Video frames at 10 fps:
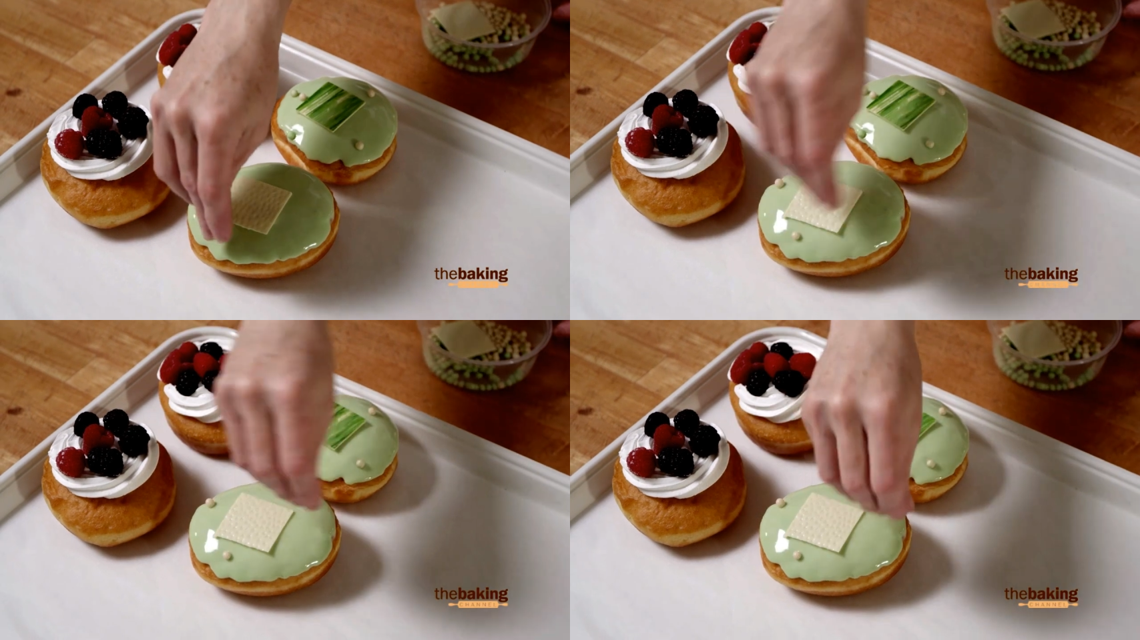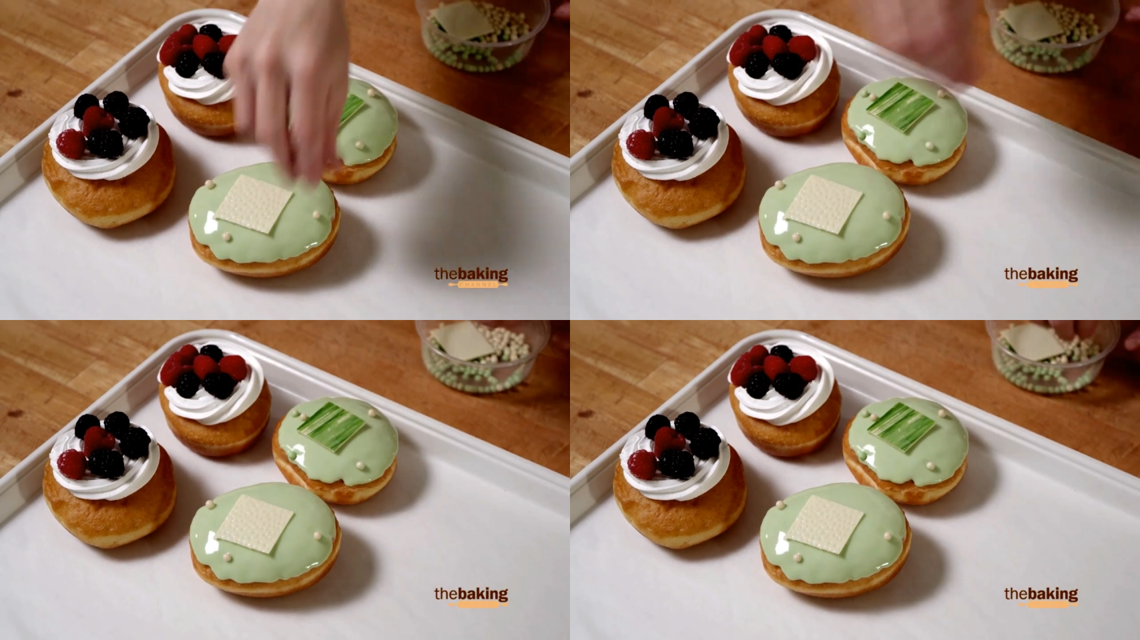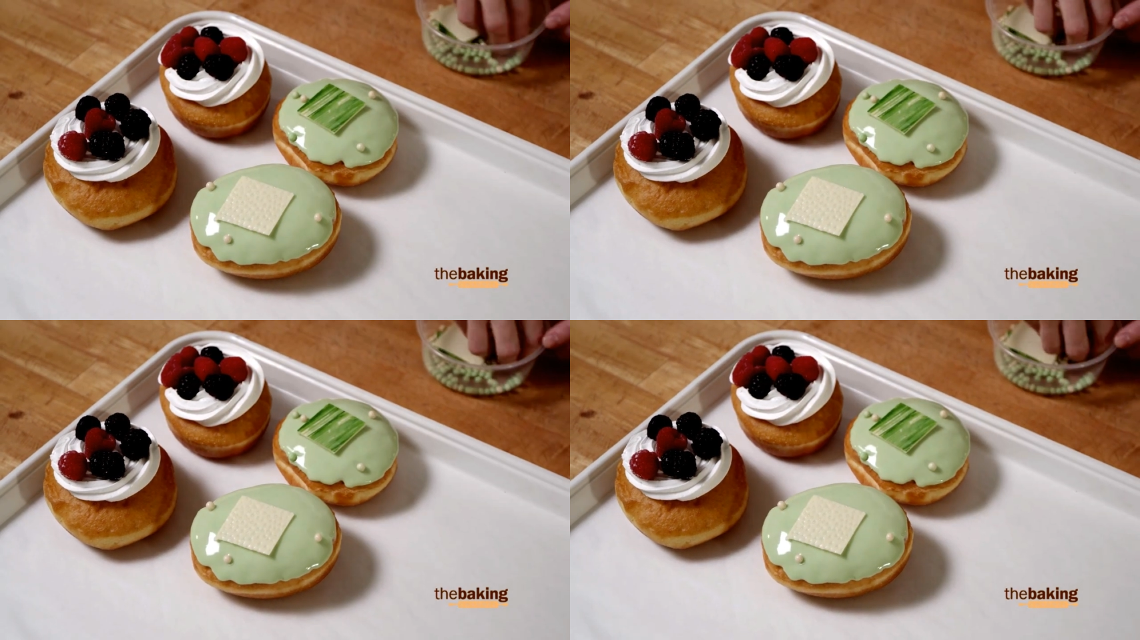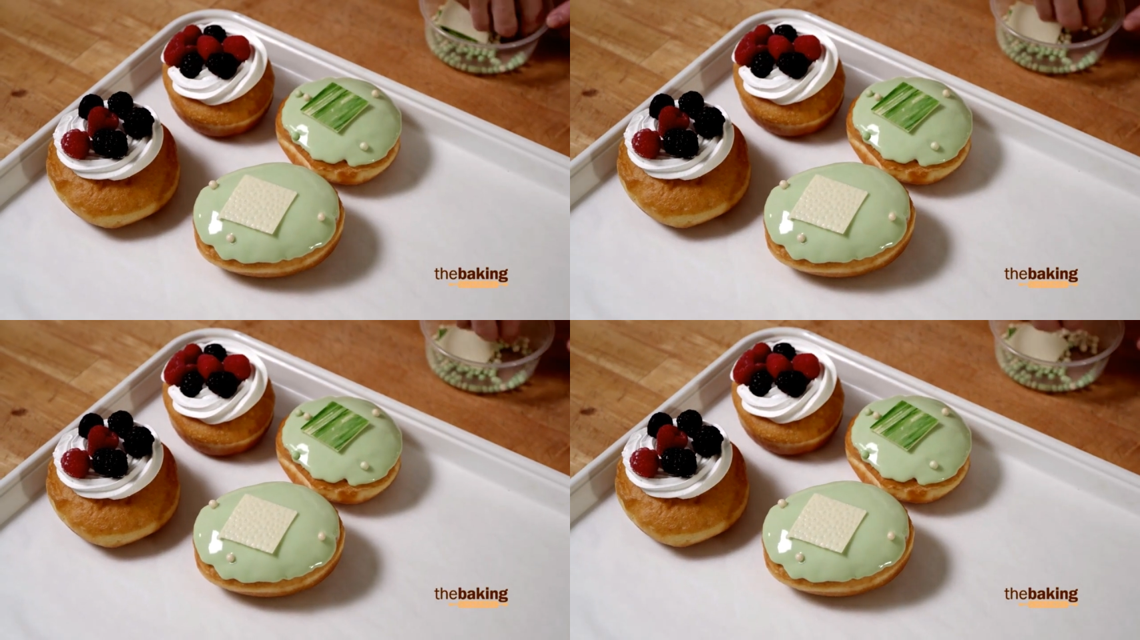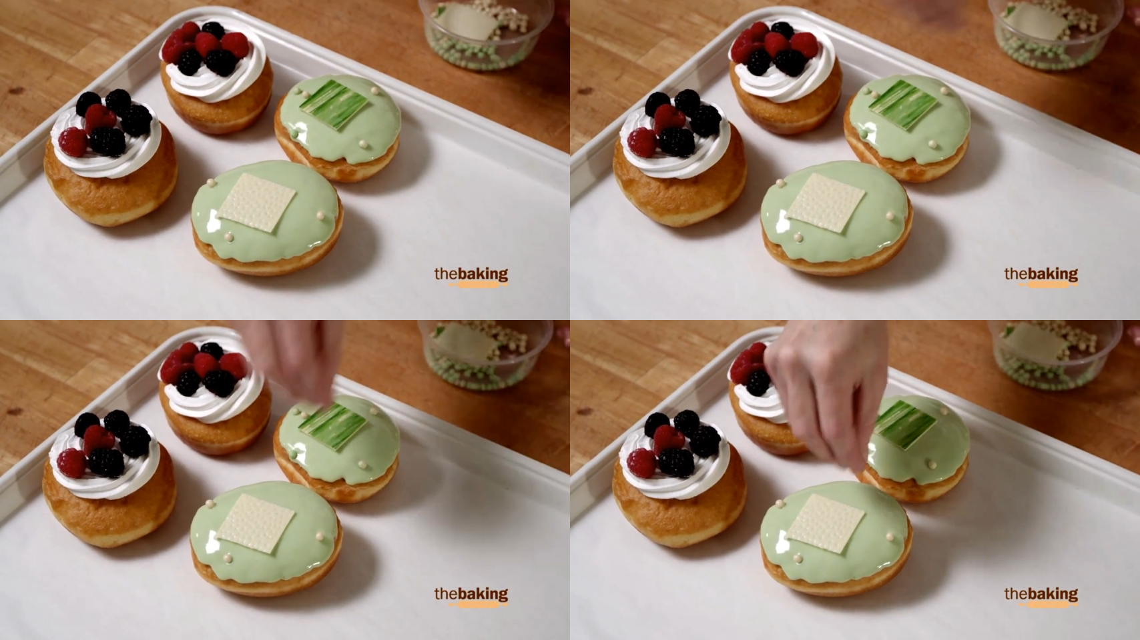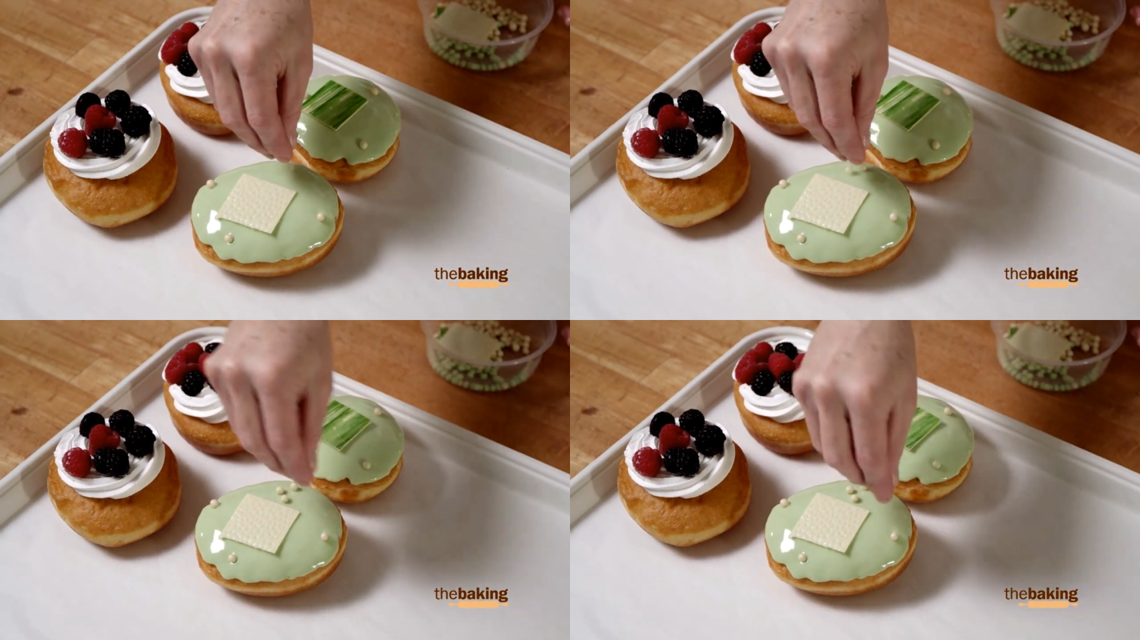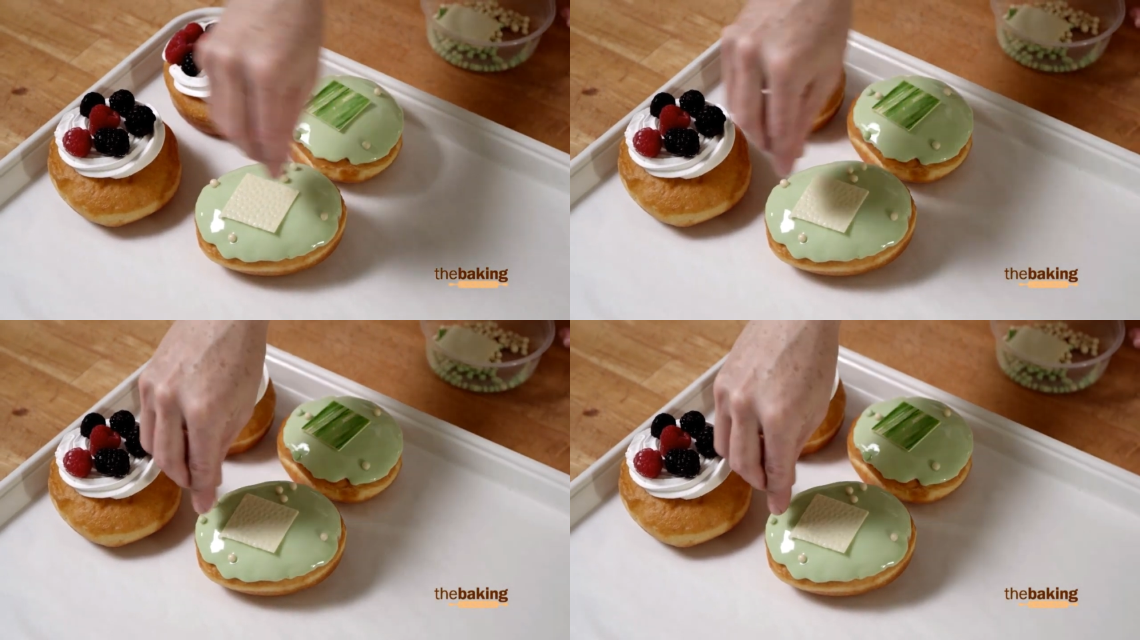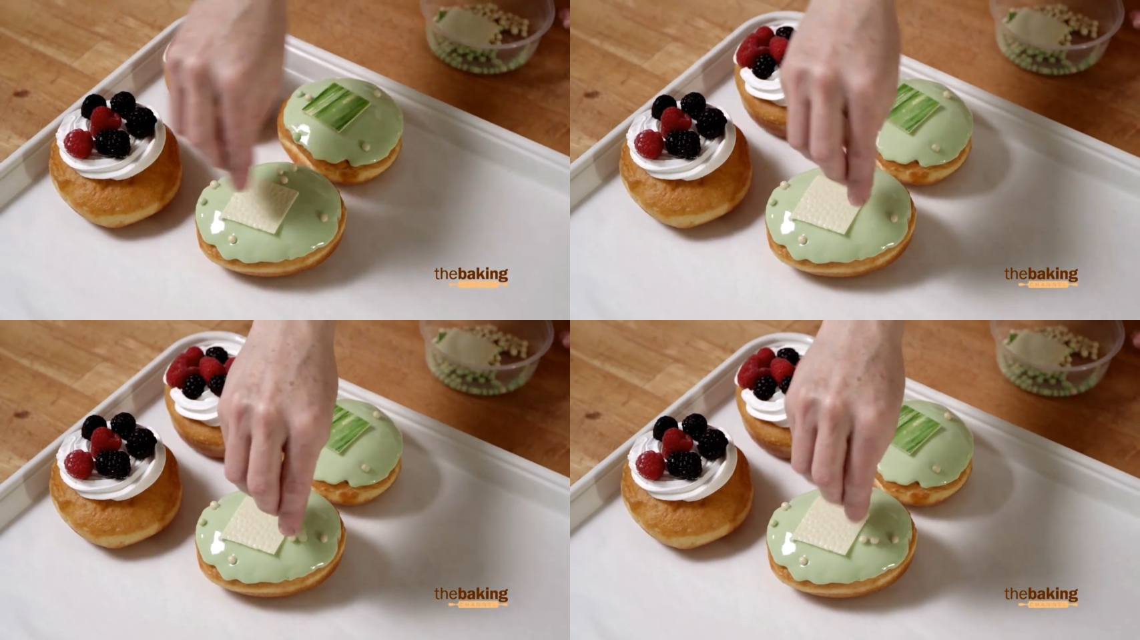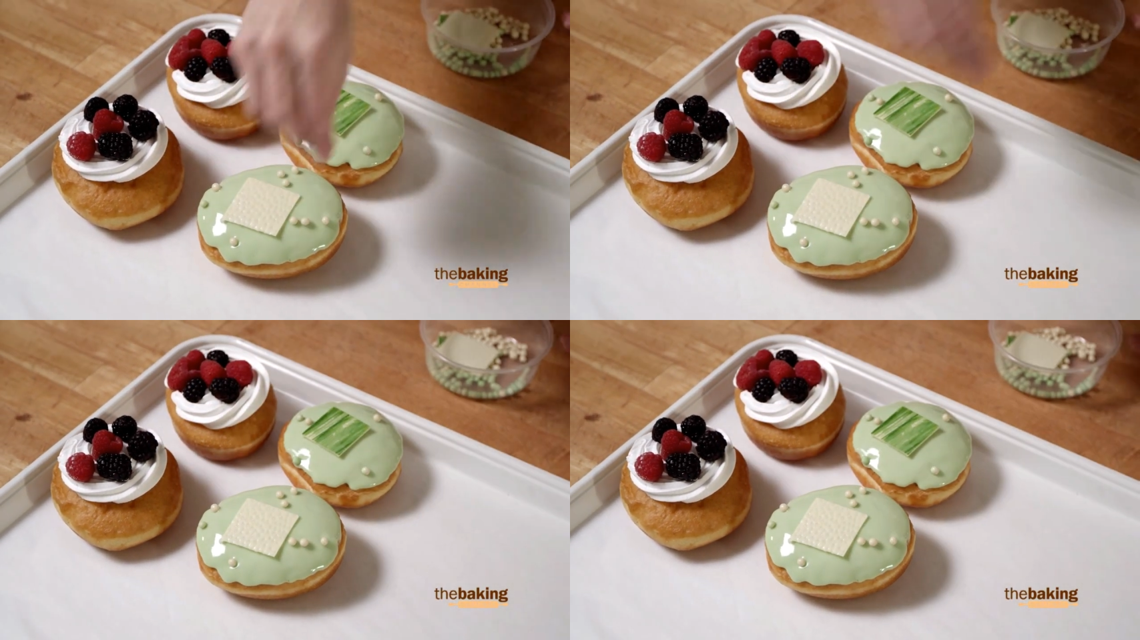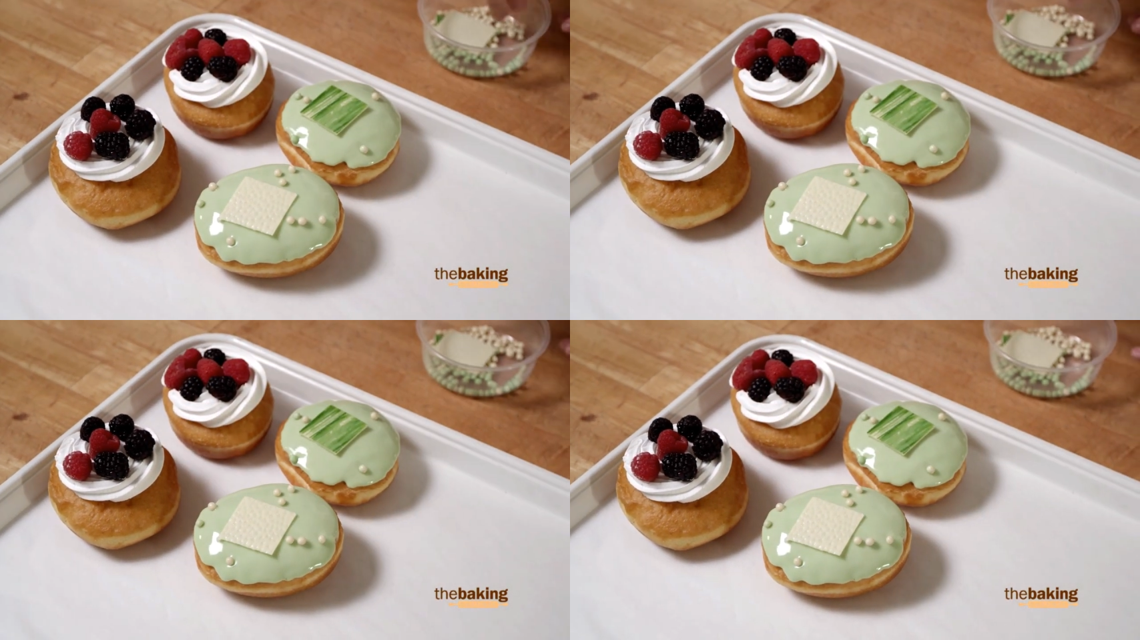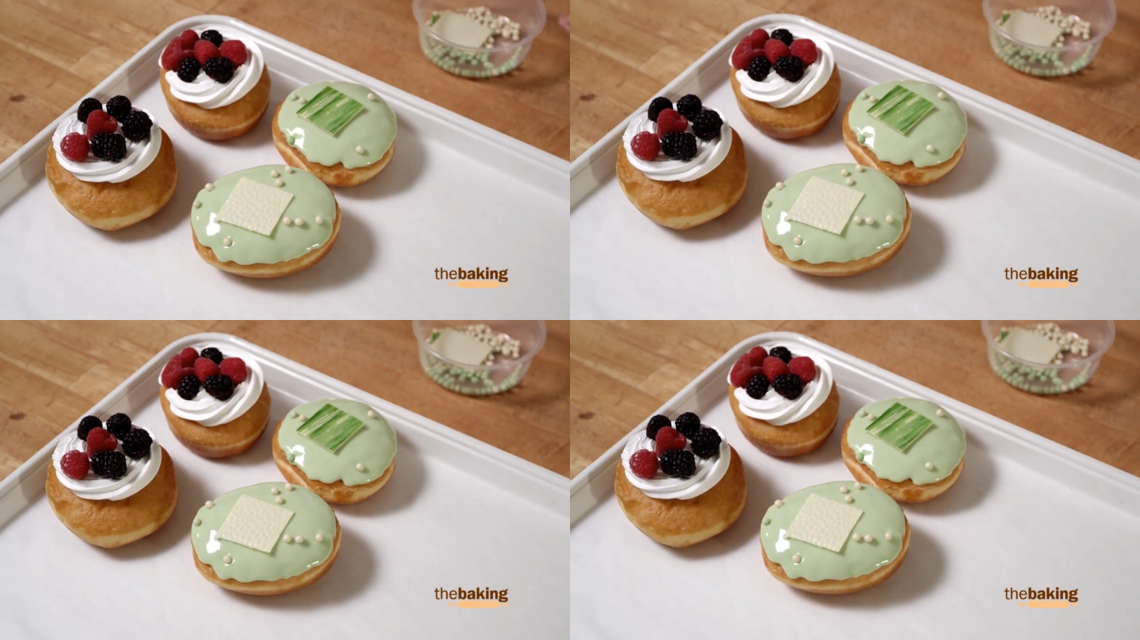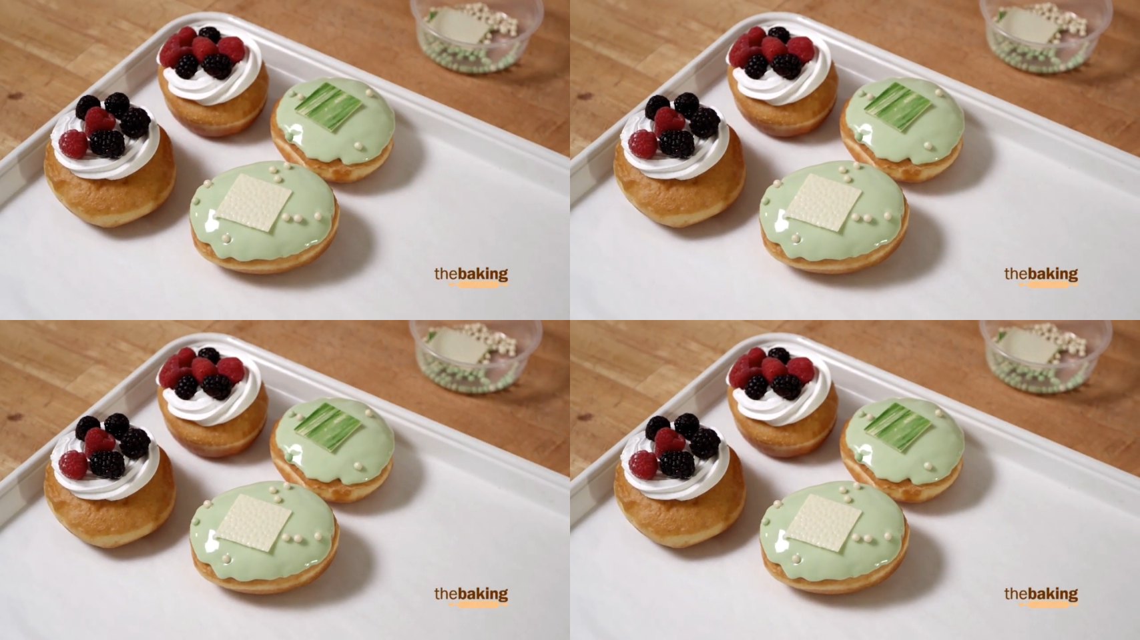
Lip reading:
[unreadable: no face in view]